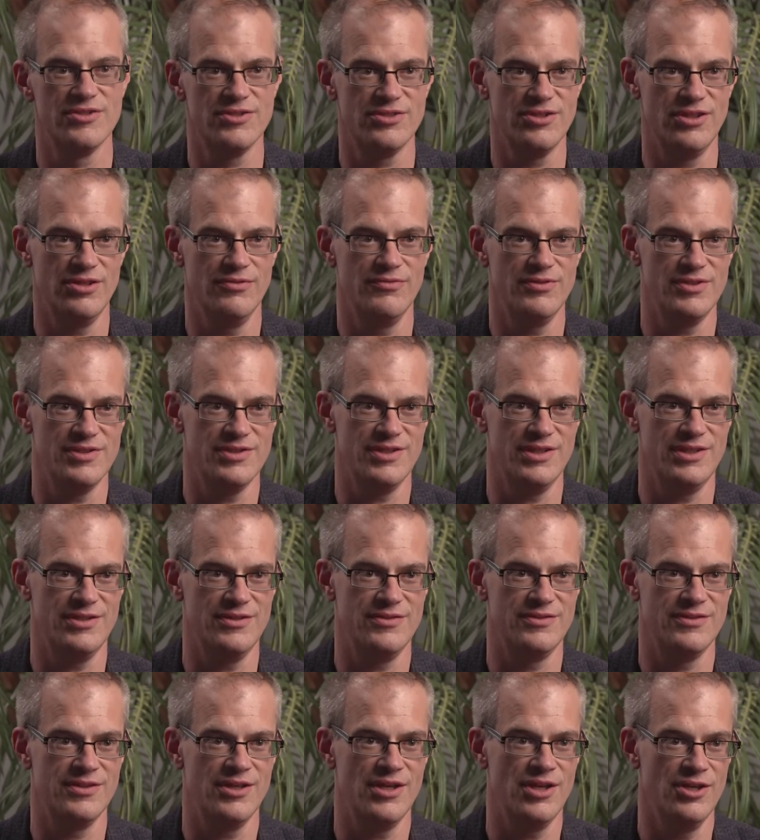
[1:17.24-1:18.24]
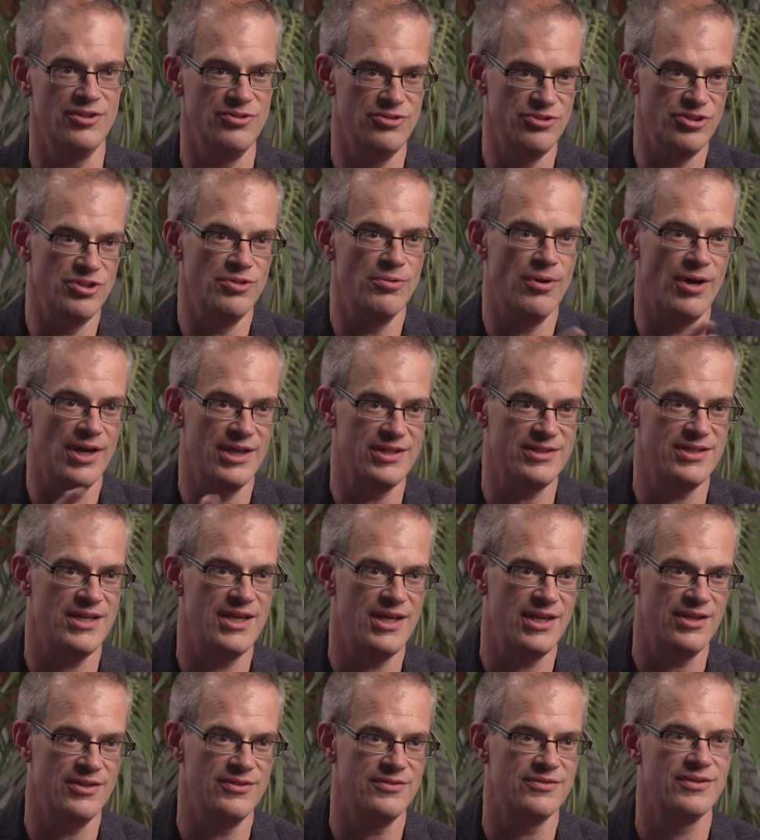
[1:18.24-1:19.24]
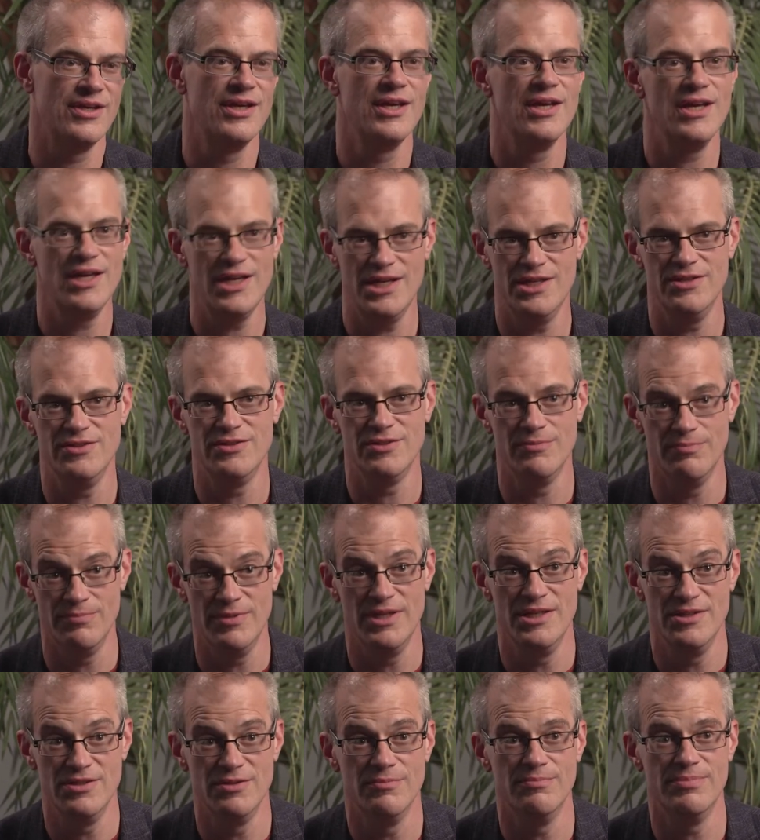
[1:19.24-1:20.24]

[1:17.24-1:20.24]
services and new ideas into